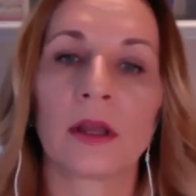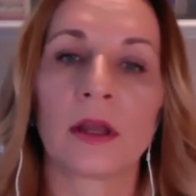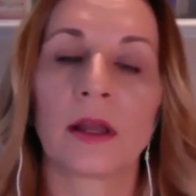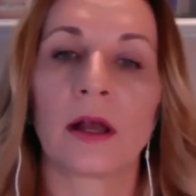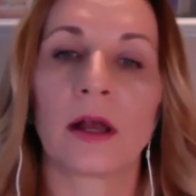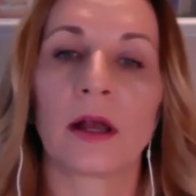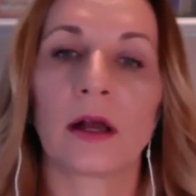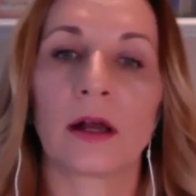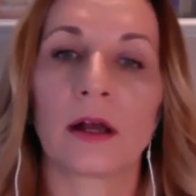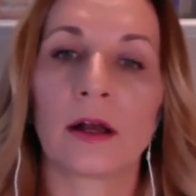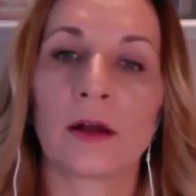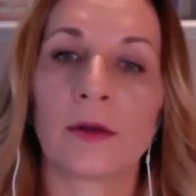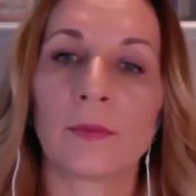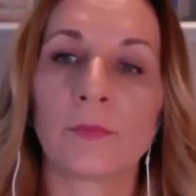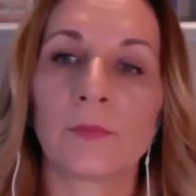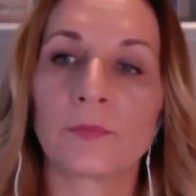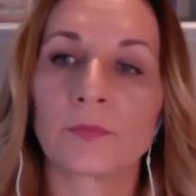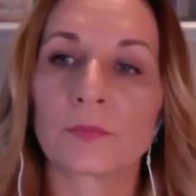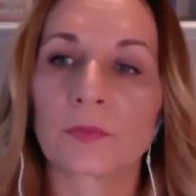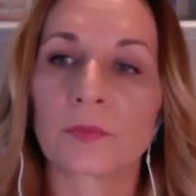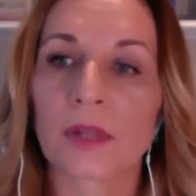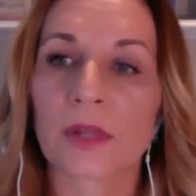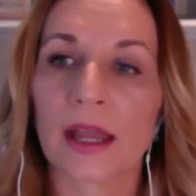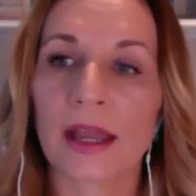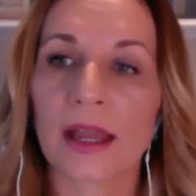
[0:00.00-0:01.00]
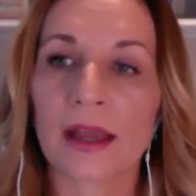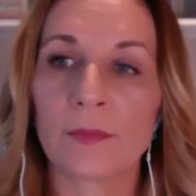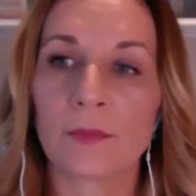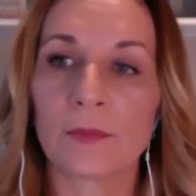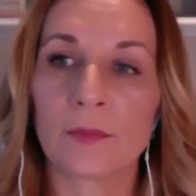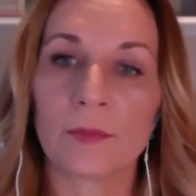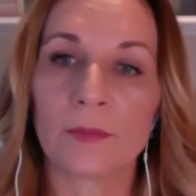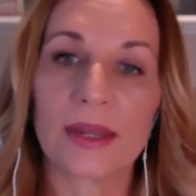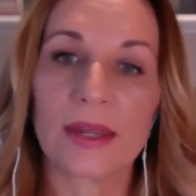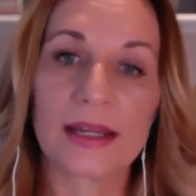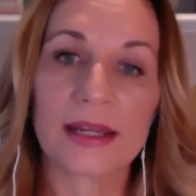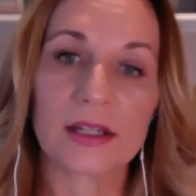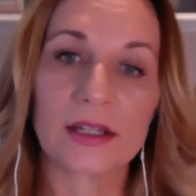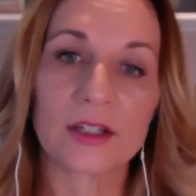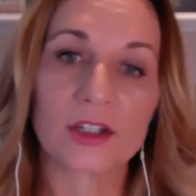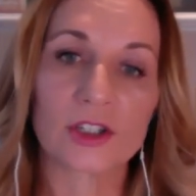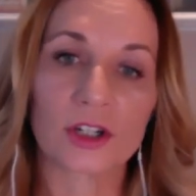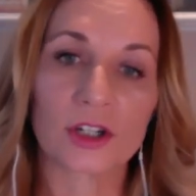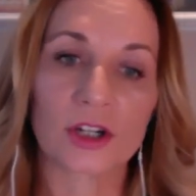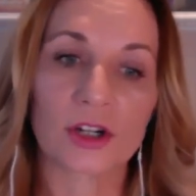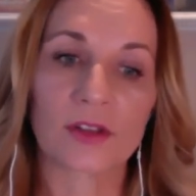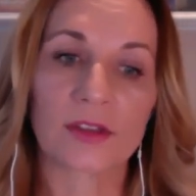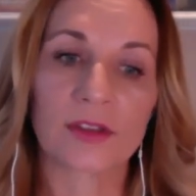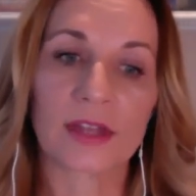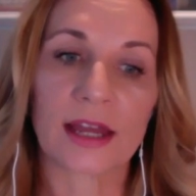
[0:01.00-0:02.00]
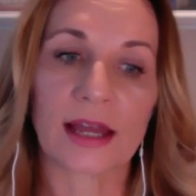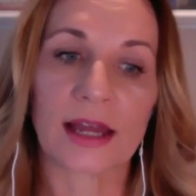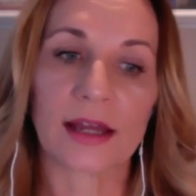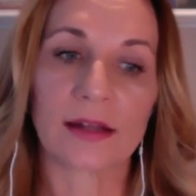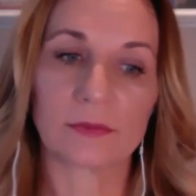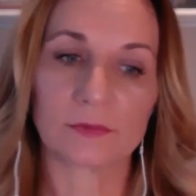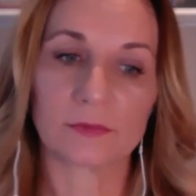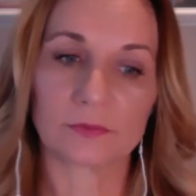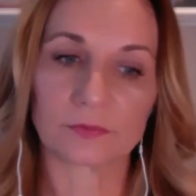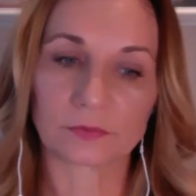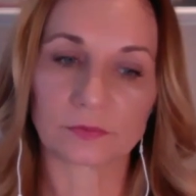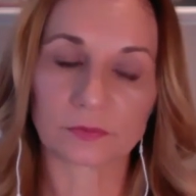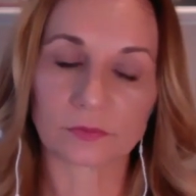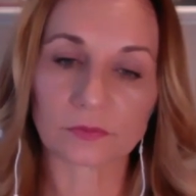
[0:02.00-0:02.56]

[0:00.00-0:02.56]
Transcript: um, and making sure that